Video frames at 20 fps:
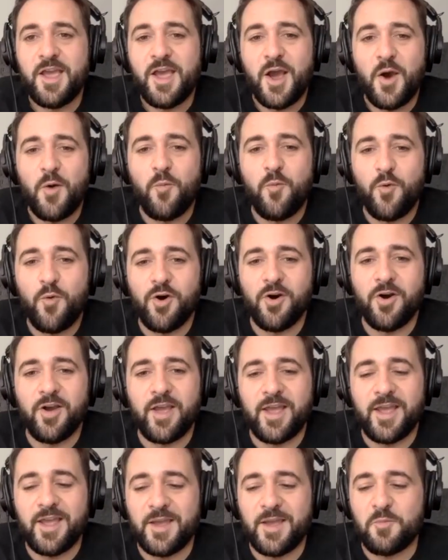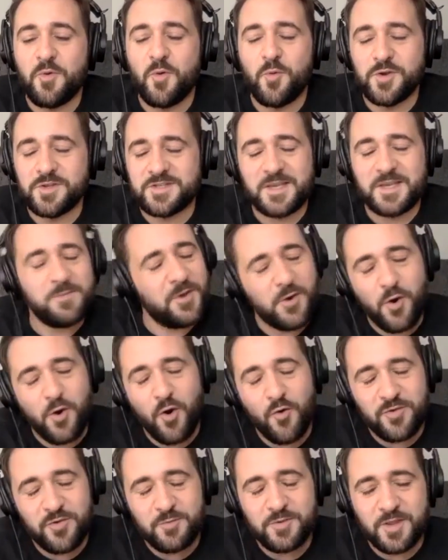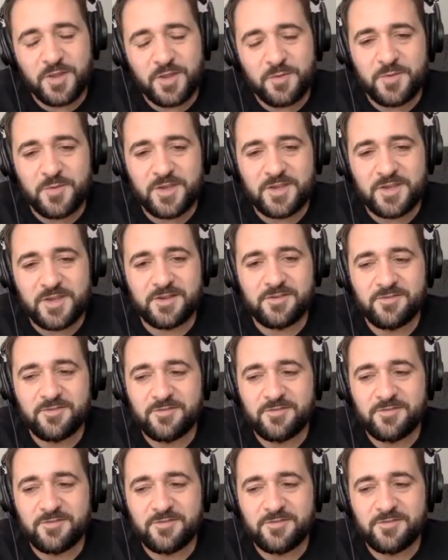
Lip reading: What type of coffee would I be making you?